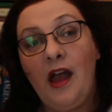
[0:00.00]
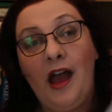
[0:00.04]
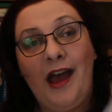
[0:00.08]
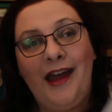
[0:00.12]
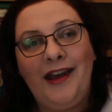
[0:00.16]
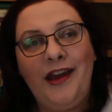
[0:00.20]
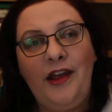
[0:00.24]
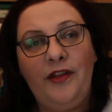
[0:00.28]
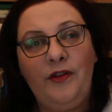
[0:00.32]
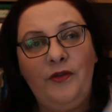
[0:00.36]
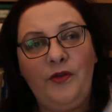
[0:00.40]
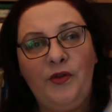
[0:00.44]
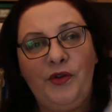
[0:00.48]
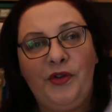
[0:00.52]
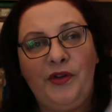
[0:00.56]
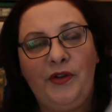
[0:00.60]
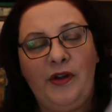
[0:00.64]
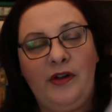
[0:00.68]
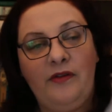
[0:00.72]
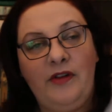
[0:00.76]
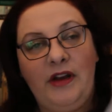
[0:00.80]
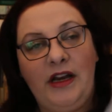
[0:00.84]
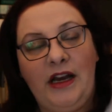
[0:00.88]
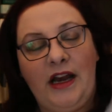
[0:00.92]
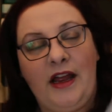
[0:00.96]
Another author I
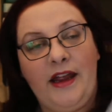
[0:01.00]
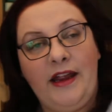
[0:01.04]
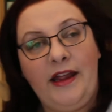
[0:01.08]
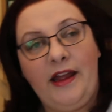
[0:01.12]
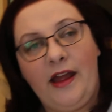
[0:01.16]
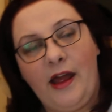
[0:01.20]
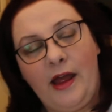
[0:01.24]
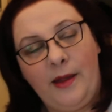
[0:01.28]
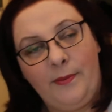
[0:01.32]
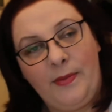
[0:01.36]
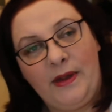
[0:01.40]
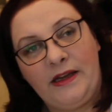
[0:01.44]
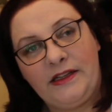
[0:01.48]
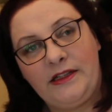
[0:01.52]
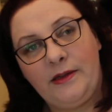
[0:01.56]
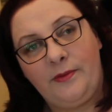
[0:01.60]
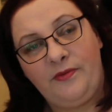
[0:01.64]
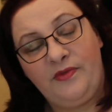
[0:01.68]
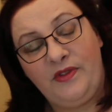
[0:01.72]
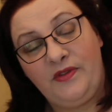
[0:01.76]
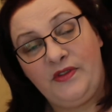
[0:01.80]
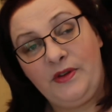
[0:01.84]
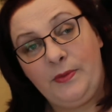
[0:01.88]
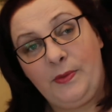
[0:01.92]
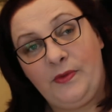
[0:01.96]
really like, I picked up
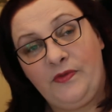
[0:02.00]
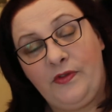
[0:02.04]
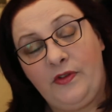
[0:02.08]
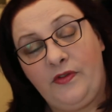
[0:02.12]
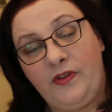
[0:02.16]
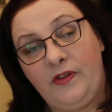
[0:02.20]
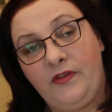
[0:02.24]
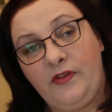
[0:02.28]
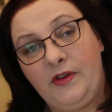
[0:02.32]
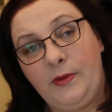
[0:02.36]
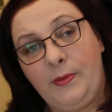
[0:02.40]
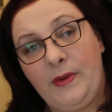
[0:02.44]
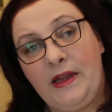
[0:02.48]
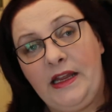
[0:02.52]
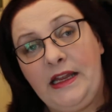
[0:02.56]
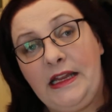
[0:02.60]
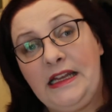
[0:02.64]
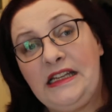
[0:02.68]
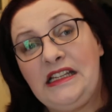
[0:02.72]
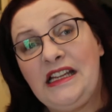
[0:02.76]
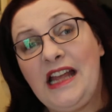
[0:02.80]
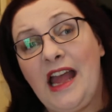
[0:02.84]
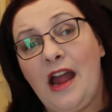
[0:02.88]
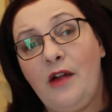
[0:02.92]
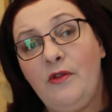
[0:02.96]
50 for 50p,
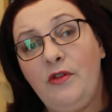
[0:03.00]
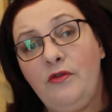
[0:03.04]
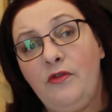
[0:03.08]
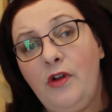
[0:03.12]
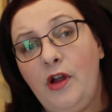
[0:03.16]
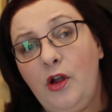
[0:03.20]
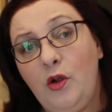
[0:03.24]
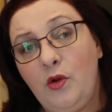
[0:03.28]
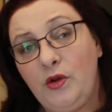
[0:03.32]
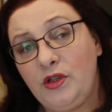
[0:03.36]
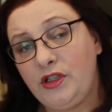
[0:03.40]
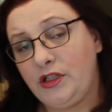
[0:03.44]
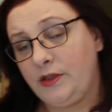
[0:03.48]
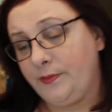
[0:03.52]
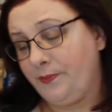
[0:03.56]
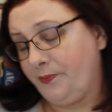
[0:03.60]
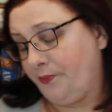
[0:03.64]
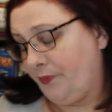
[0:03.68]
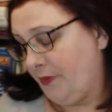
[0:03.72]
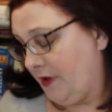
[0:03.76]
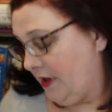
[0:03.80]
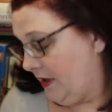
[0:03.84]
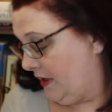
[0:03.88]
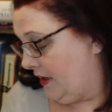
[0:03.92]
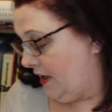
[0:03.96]
is Karen Rose.
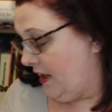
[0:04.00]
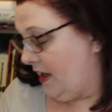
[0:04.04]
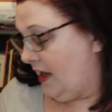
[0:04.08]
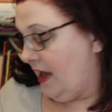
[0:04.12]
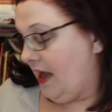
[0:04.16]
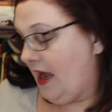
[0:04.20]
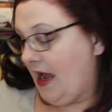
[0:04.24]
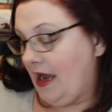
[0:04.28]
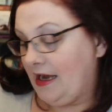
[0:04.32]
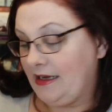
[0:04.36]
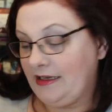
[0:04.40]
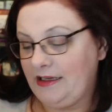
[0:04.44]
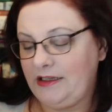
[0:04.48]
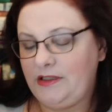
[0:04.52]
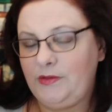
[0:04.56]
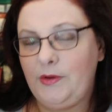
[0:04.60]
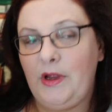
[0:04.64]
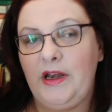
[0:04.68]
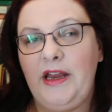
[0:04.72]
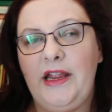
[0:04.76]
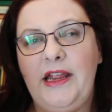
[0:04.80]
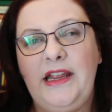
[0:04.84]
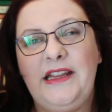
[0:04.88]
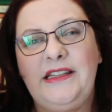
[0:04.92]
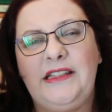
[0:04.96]
And this
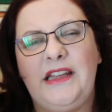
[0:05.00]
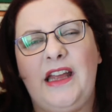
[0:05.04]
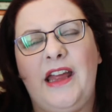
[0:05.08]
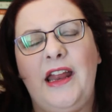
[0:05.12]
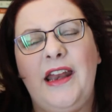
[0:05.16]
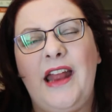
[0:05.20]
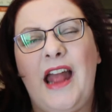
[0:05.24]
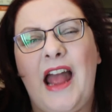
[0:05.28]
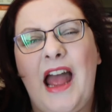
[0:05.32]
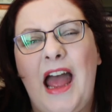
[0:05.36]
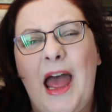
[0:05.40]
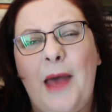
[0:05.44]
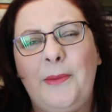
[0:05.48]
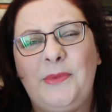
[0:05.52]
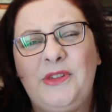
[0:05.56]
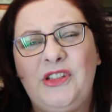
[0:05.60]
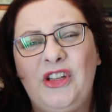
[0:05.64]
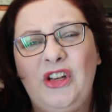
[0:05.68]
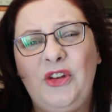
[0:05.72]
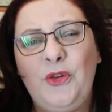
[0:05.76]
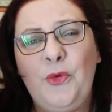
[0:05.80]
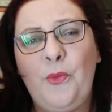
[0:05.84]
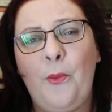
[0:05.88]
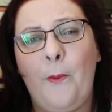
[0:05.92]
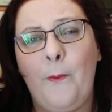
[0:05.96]
one is an
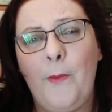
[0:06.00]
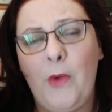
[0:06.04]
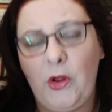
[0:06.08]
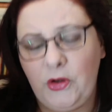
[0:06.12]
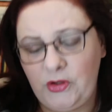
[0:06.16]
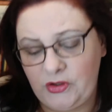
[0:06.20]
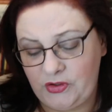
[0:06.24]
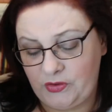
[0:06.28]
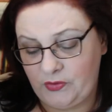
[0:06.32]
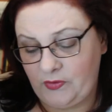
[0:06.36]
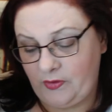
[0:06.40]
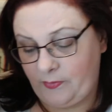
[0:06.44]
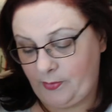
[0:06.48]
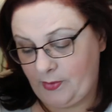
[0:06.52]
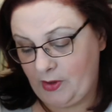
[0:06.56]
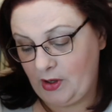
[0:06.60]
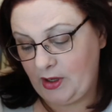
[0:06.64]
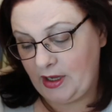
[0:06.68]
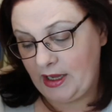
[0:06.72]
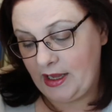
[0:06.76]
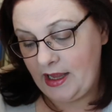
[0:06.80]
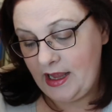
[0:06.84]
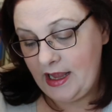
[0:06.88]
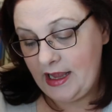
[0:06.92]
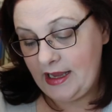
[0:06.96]
absolute monster of a book.
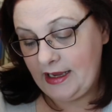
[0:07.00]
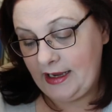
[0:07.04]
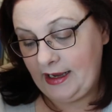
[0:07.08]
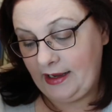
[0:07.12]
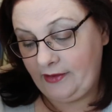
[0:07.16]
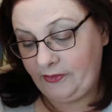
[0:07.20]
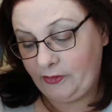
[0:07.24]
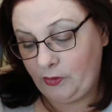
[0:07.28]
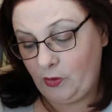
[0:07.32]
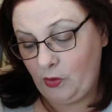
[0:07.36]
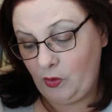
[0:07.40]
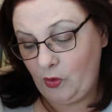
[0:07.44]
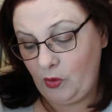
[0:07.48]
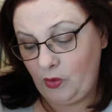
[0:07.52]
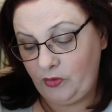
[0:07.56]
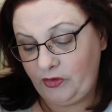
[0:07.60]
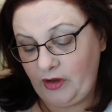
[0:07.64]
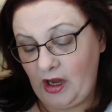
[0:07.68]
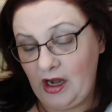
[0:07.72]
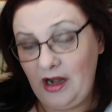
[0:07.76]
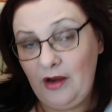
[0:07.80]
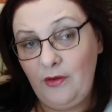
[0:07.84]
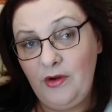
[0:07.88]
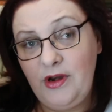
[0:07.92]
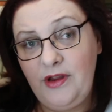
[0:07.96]
It's called
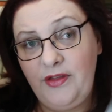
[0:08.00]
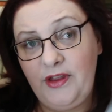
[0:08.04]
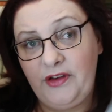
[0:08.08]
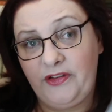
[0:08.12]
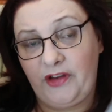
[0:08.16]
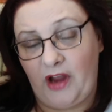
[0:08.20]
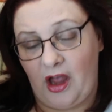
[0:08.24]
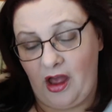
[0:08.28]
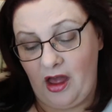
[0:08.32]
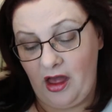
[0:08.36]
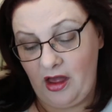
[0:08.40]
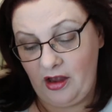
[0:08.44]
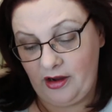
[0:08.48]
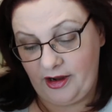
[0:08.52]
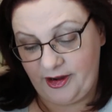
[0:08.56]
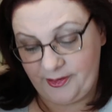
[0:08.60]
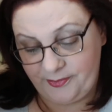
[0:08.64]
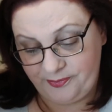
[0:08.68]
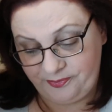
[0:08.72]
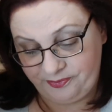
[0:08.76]
Alone in the Dark.